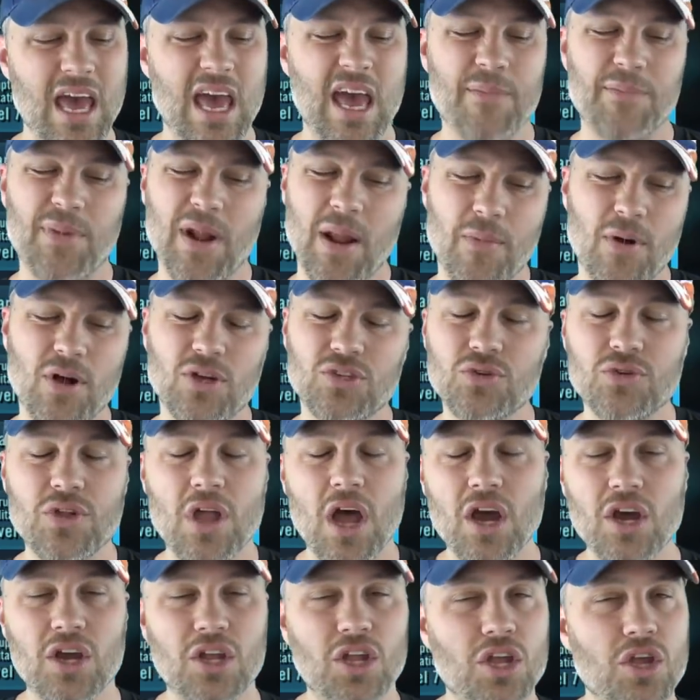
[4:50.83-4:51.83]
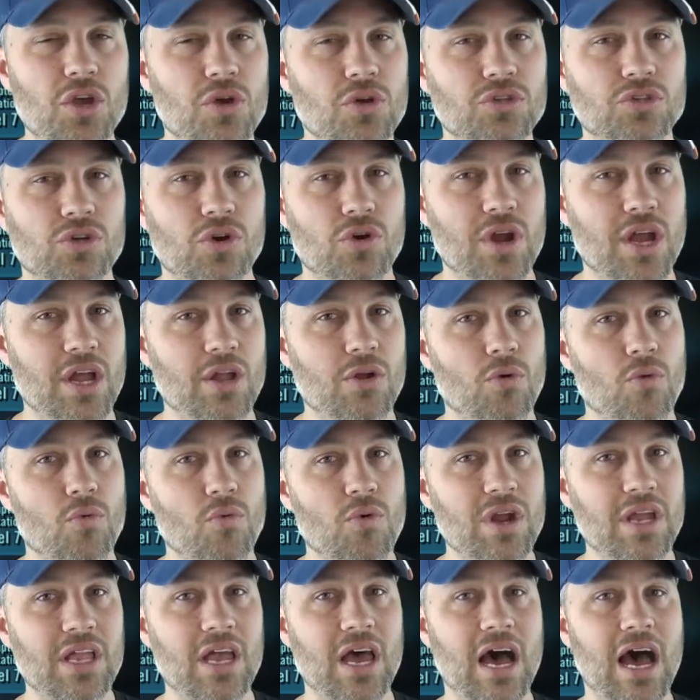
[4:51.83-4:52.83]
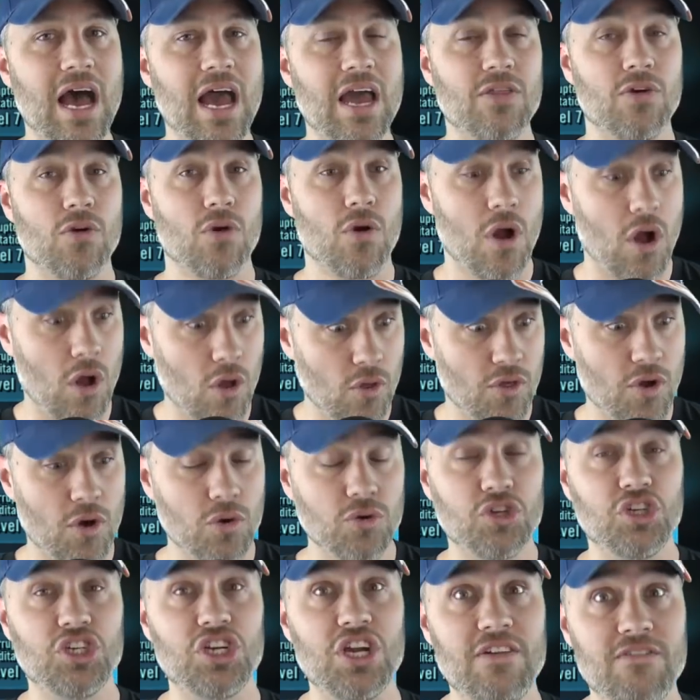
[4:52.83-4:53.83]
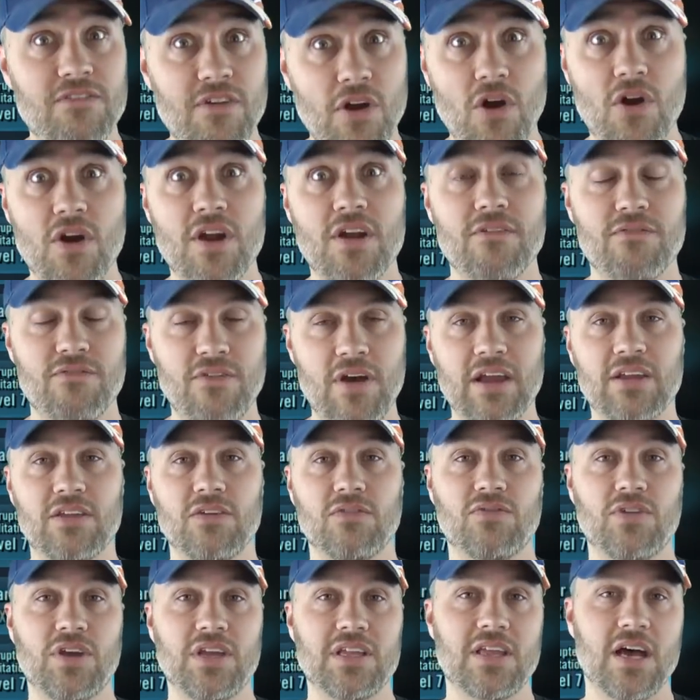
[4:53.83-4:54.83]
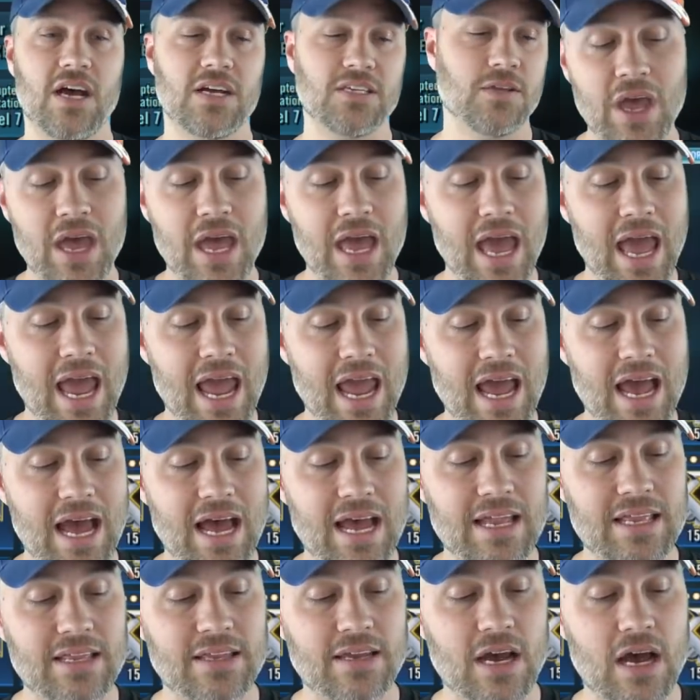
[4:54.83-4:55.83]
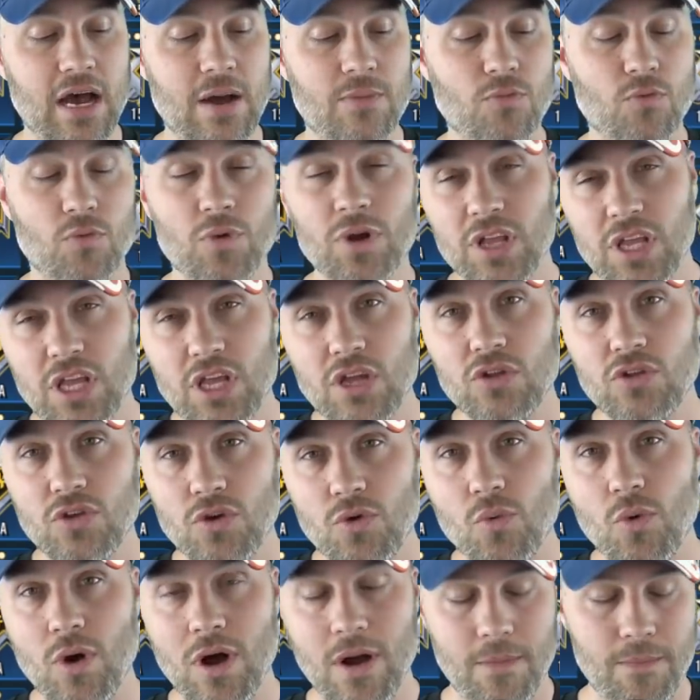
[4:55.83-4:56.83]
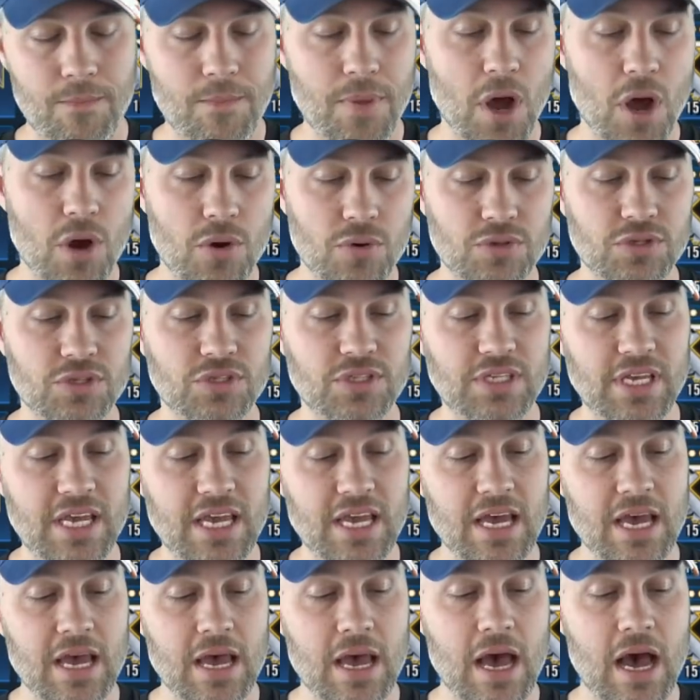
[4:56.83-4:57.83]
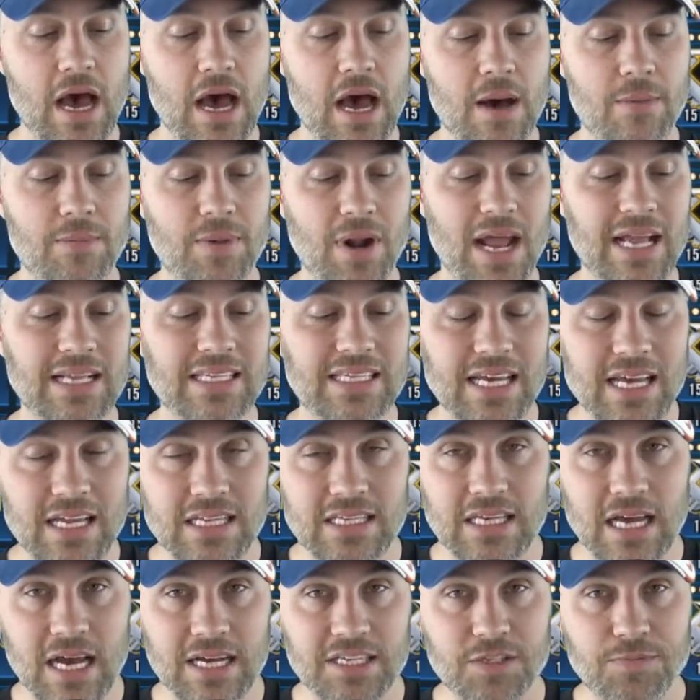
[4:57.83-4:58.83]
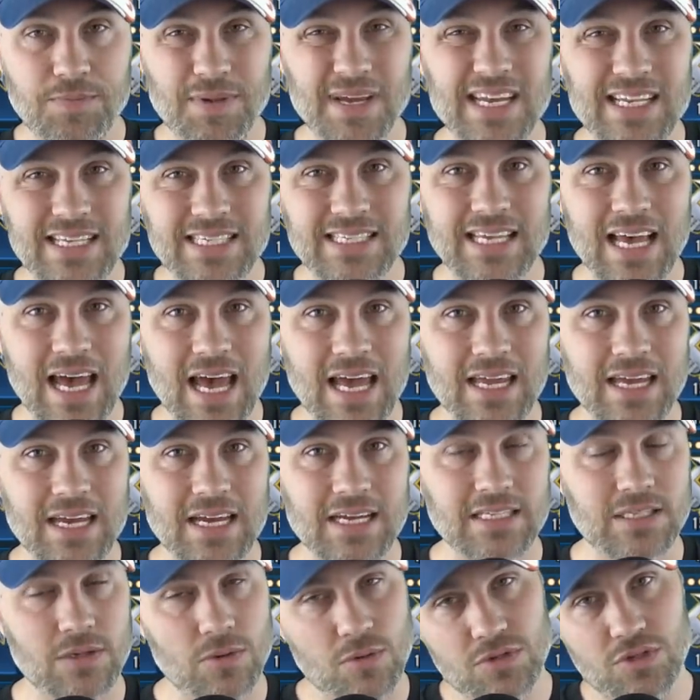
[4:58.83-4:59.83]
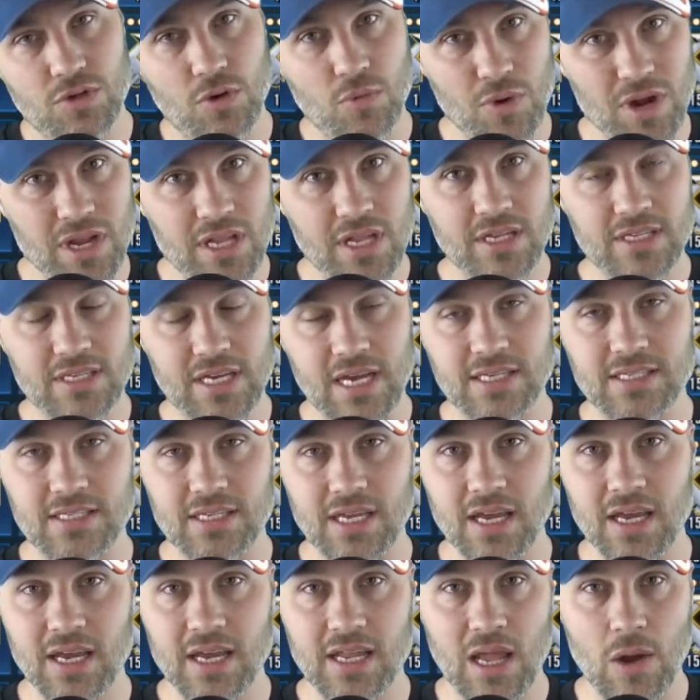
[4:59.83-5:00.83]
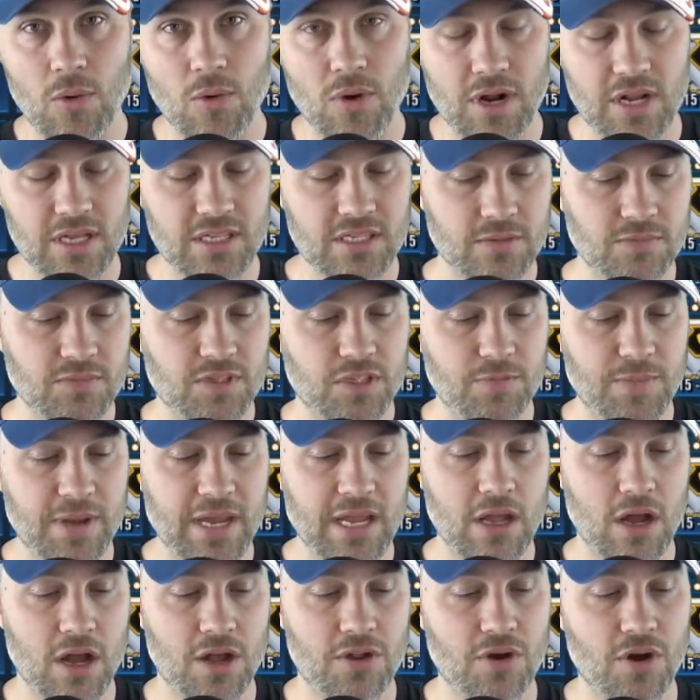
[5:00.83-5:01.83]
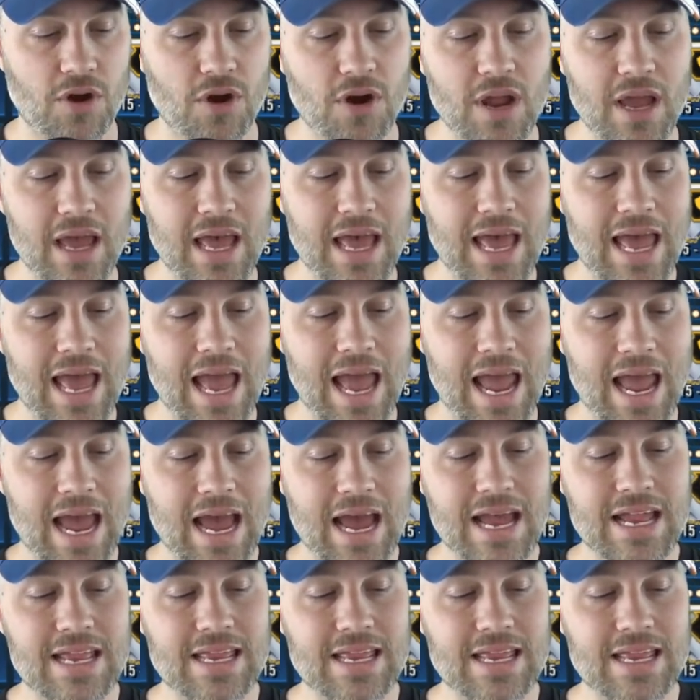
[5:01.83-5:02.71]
But I'm also not going to use her in arena either, although she very effectively does. And really, you do want potency, but I did a speed set because it was arena testing and I wanted some speed on her. And